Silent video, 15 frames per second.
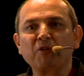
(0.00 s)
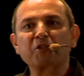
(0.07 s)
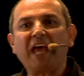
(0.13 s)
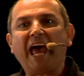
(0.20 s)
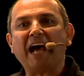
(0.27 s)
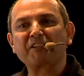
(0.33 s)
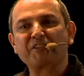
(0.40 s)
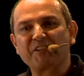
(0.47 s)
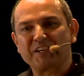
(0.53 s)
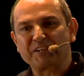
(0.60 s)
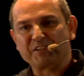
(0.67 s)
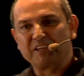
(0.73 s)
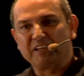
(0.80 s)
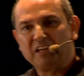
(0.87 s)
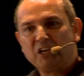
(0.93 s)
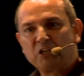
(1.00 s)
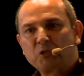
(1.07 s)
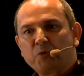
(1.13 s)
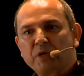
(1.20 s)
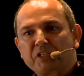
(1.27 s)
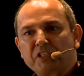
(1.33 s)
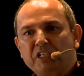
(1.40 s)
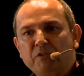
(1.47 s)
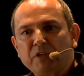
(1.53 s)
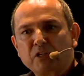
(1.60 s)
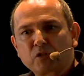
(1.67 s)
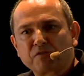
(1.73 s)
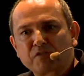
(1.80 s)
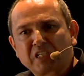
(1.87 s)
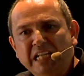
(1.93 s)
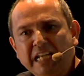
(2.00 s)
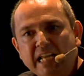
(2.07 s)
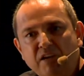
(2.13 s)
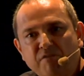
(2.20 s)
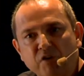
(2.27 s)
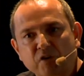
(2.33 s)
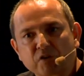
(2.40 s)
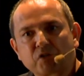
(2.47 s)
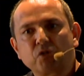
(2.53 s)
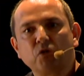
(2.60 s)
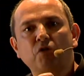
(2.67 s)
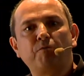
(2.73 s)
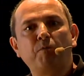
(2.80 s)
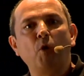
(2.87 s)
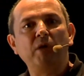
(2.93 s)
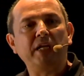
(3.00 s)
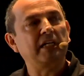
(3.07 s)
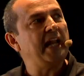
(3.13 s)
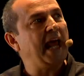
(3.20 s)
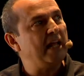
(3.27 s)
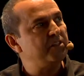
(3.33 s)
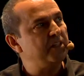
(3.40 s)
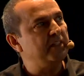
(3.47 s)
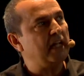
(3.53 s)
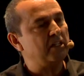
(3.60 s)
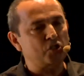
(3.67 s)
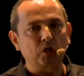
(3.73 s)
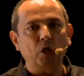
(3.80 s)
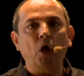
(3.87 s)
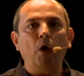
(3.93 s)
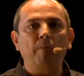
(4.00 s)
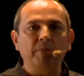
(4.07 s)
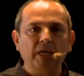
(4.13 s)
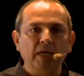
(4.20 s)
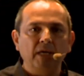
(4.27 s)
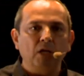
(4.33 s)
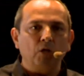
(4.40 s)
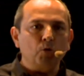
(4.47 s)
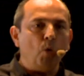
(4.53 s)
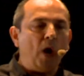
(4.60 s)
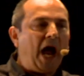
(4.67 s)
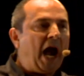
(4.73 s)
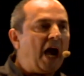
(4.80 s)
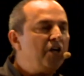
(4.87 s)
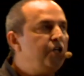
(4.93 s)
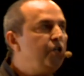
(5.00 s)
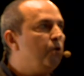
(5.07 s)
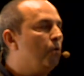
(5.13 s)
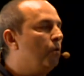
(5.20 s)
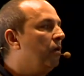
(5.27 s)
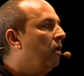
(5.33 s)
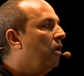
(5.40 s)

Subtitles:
us access to a series of slivers of public lands in that slum to argue